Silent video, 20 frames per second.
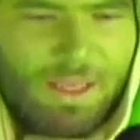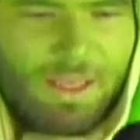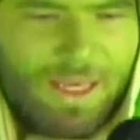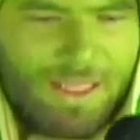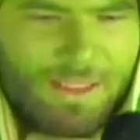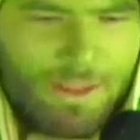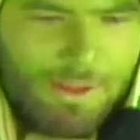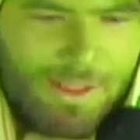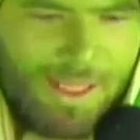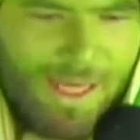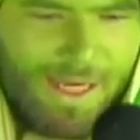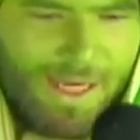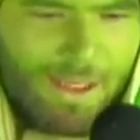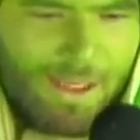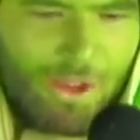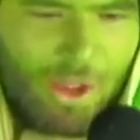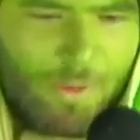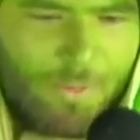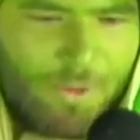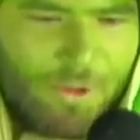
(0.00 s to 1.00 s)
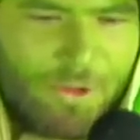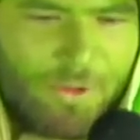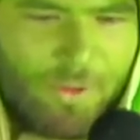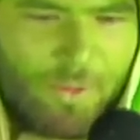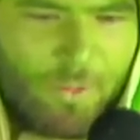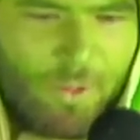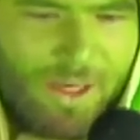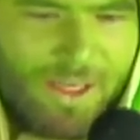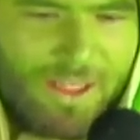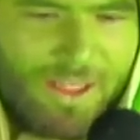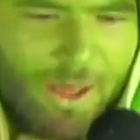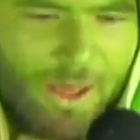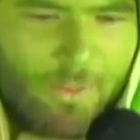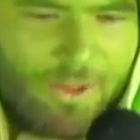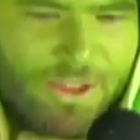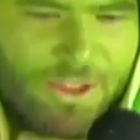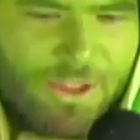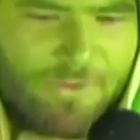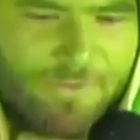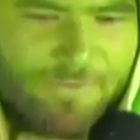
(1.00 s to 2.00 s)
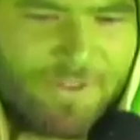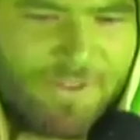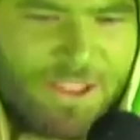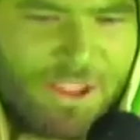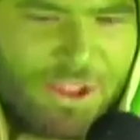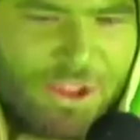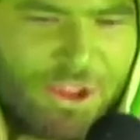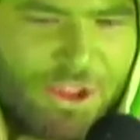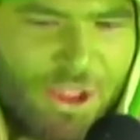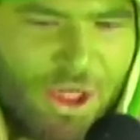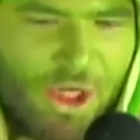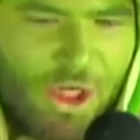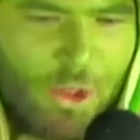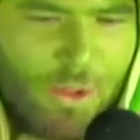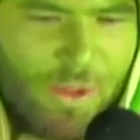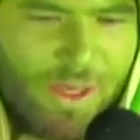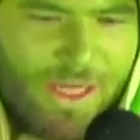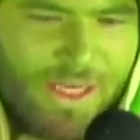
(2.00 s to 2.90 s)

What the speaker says: Hello Lyle, hope you're doing well. I went to your Philly show